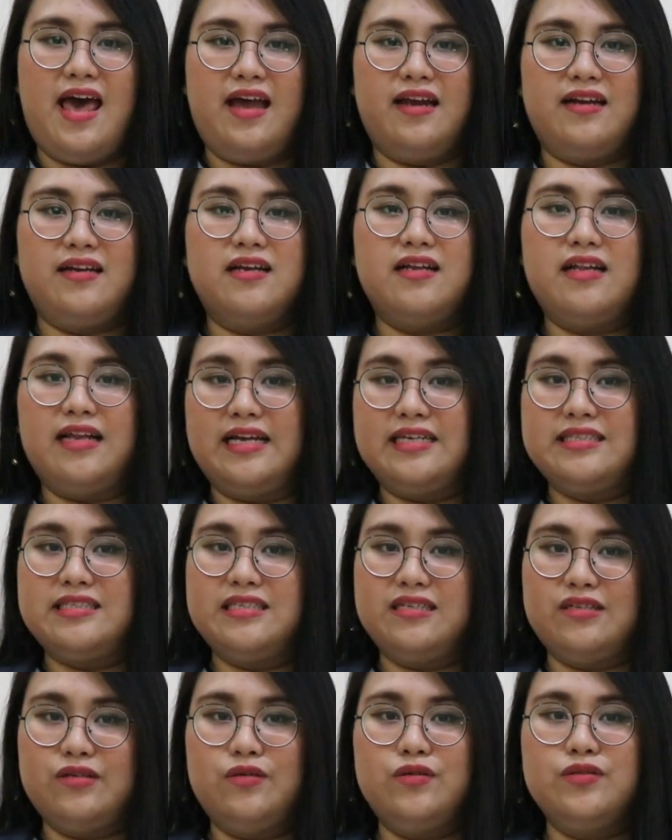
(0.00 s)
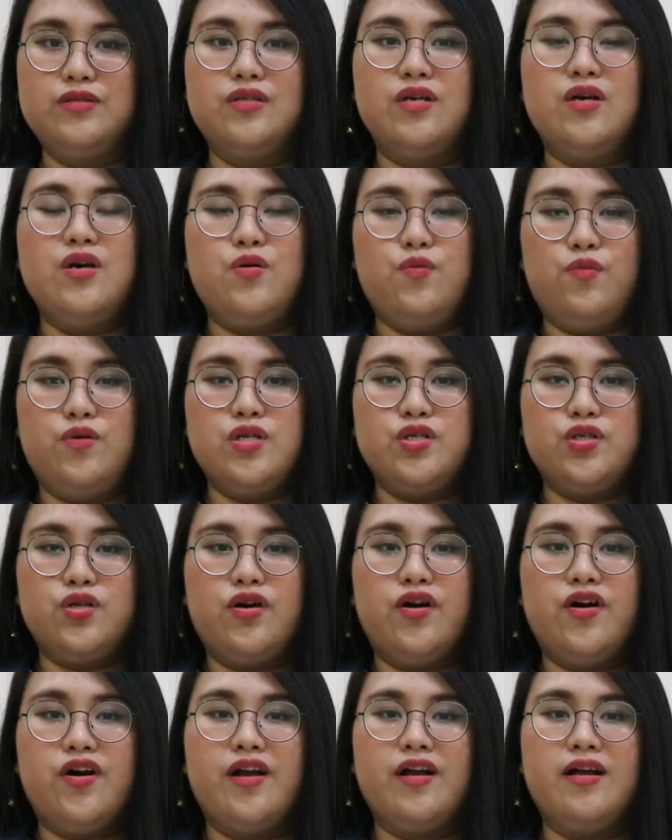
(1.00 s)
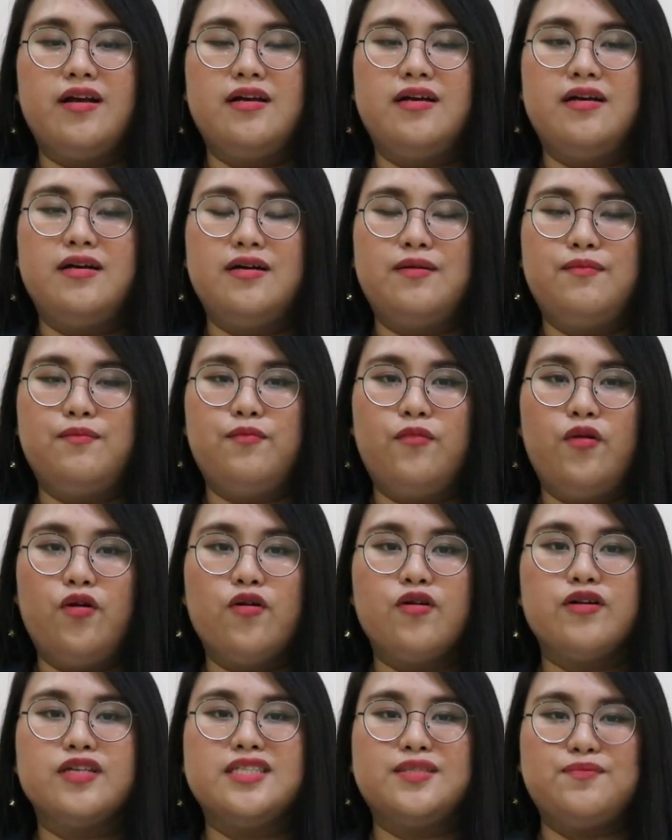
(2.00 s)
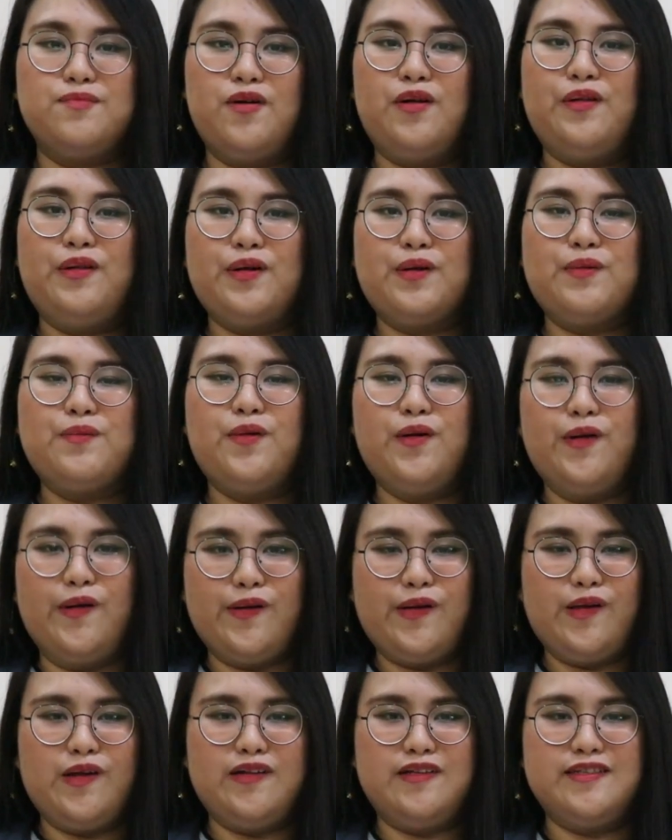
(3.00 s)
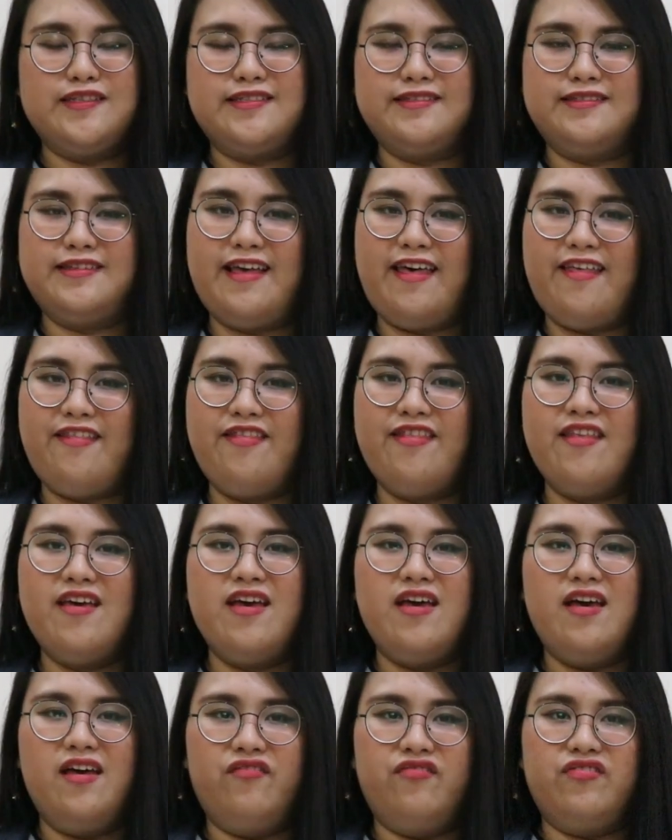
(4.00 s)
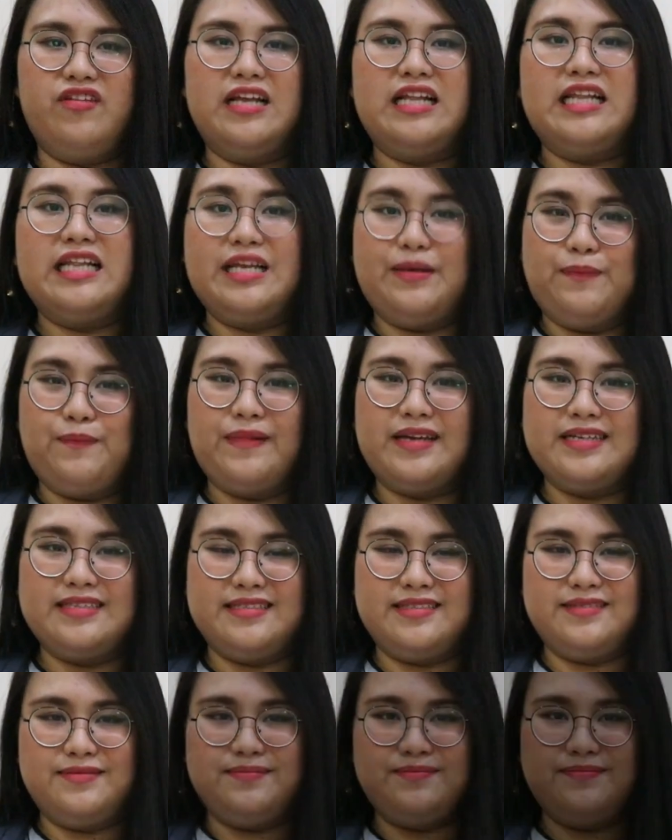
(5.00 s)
and glycerols, which are more smaller molecules than the lipid.